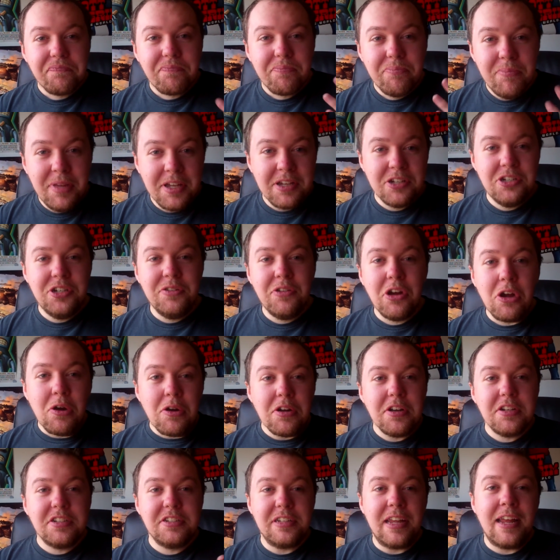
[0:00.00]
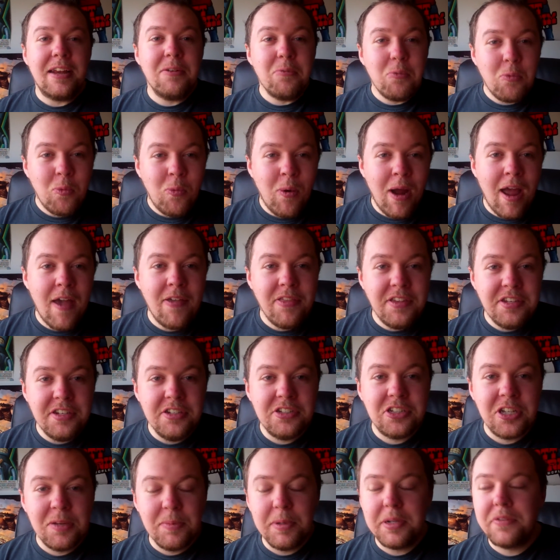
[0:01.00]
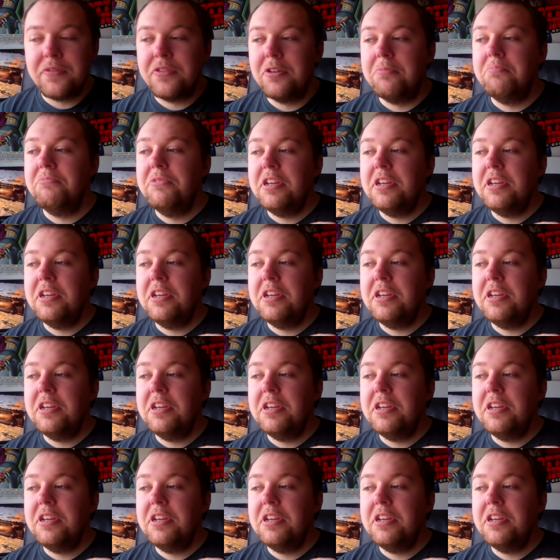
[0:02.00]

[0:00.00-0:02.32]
Because you've got to understand where this is coming from.